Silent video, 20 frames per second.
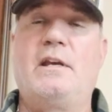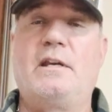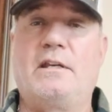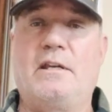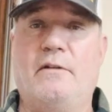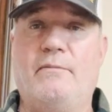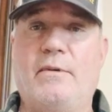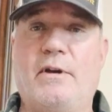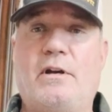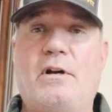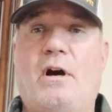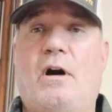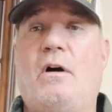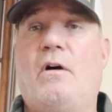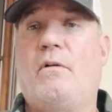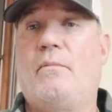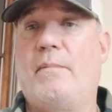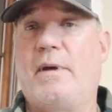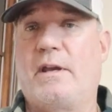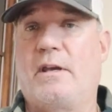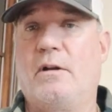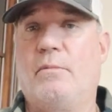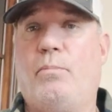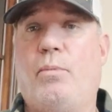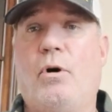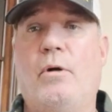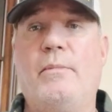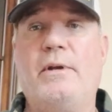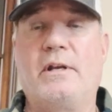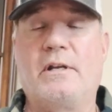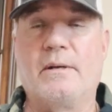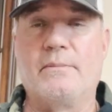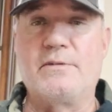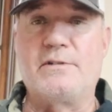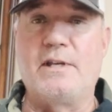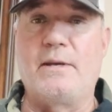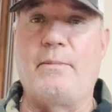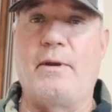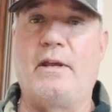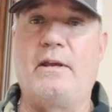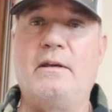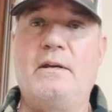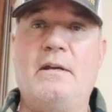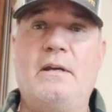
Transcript: Give me a call, make an appointment, come see me.